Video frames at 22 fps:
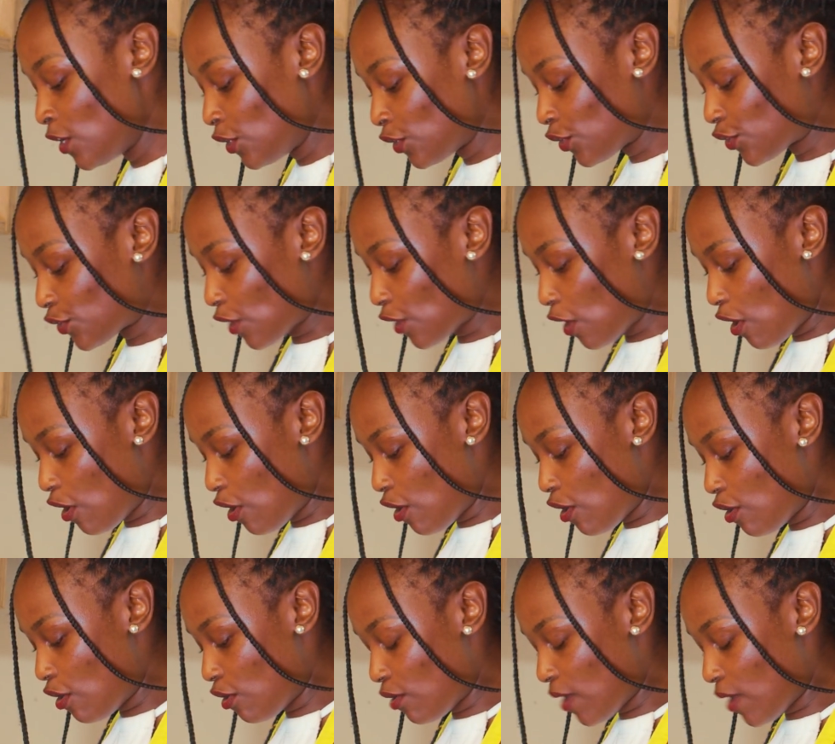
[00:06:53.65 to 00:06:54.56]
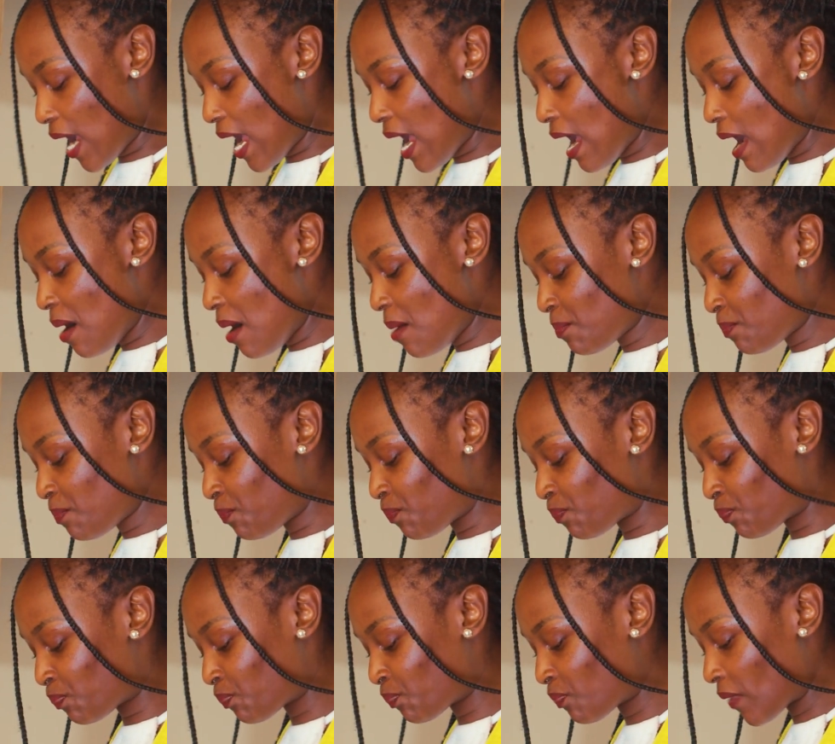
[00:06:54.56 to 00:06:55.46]
So I
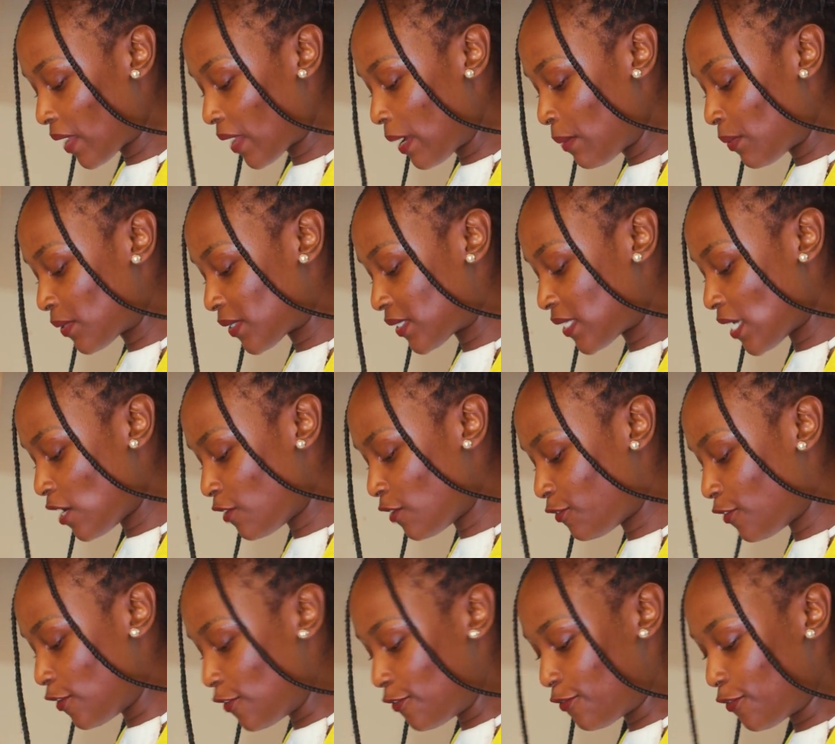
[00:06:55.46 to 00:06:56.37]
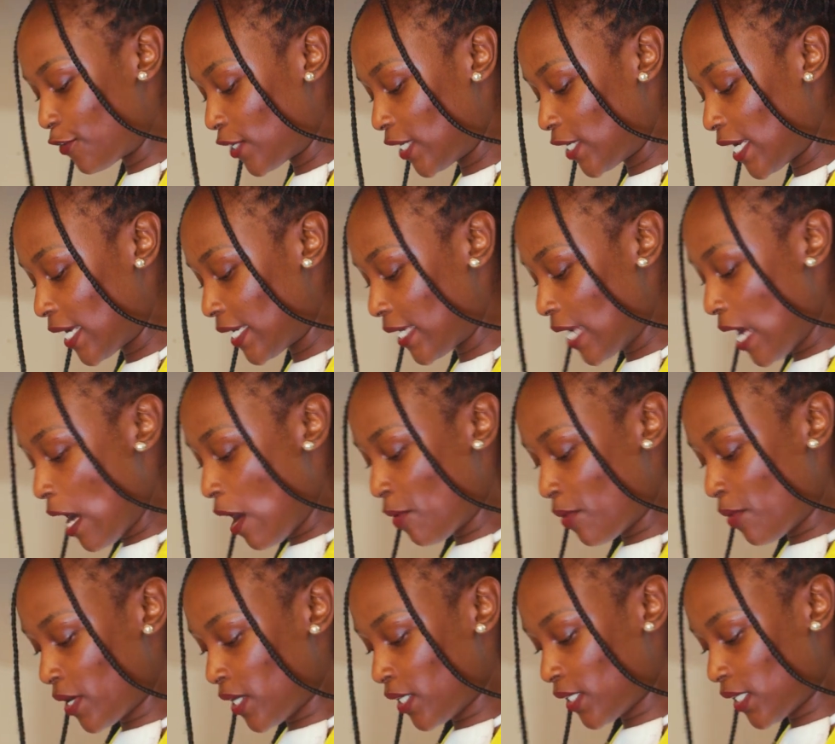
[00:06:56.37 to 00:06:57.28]
was there for 48
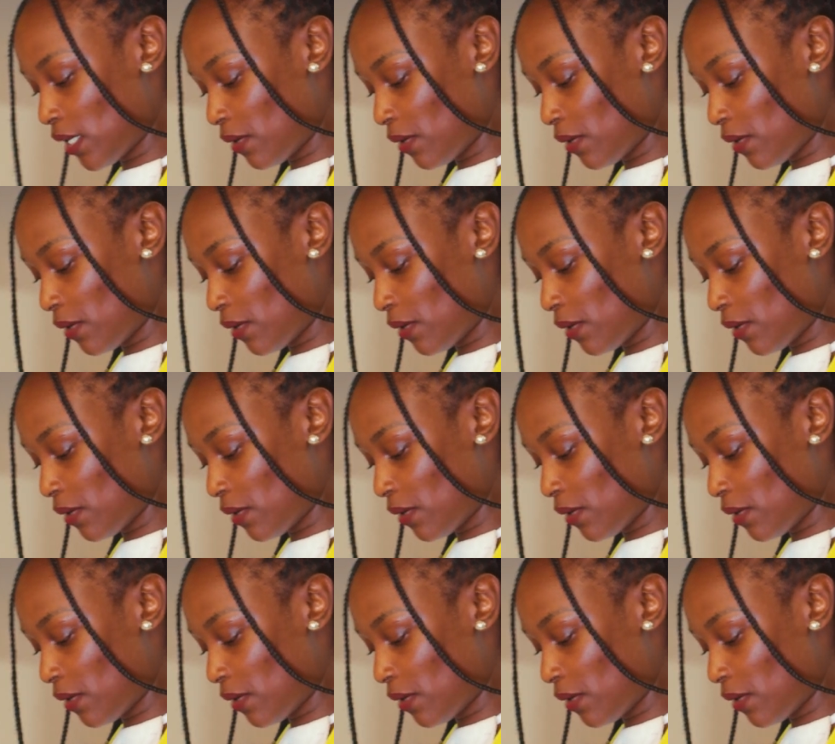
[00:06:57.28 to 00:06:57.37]
hours.